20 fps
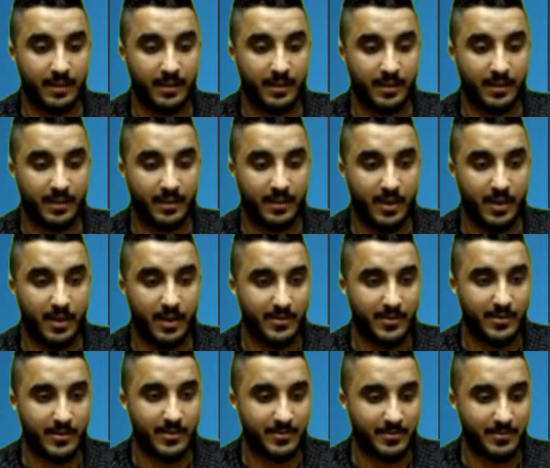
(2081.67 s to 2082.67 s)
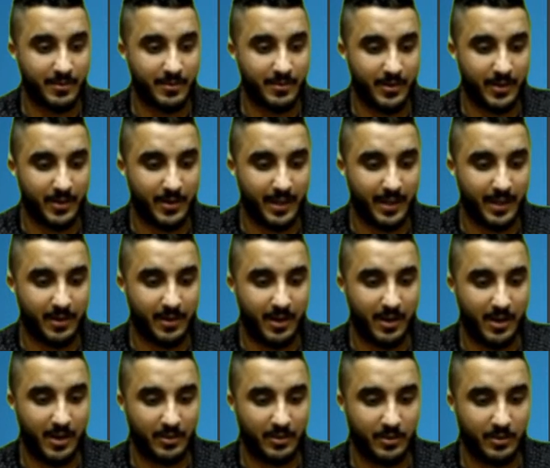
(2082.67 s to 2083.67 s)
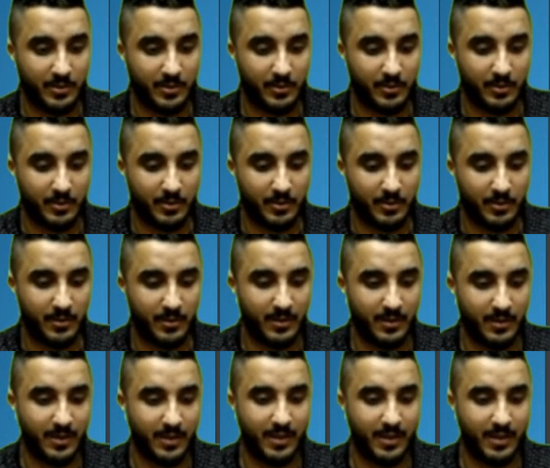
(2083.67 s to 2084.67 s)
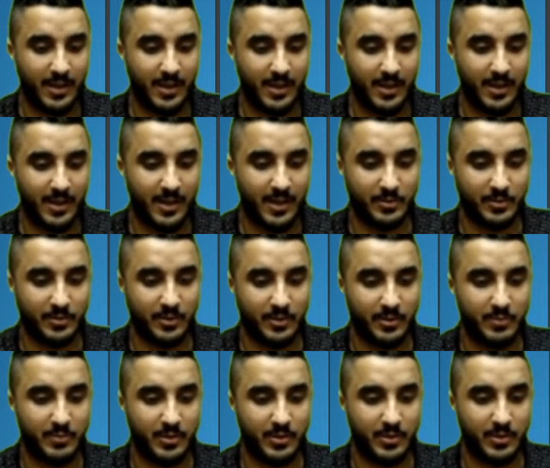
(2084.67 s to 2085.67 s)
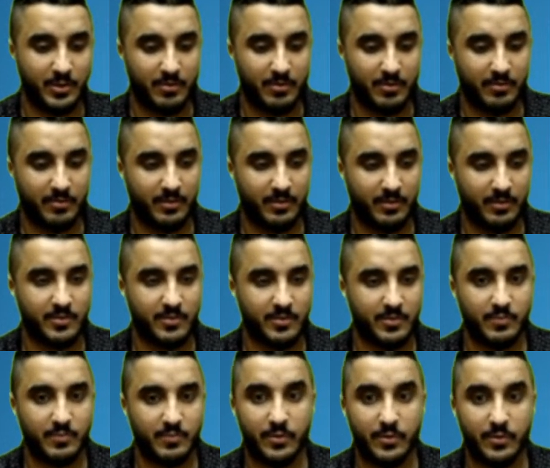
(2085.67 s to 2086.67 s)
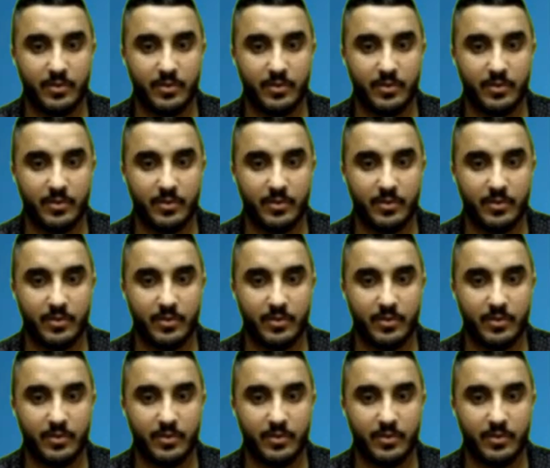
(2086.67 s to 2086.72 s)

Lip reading: oh, okay, I'll do both. Let's do both.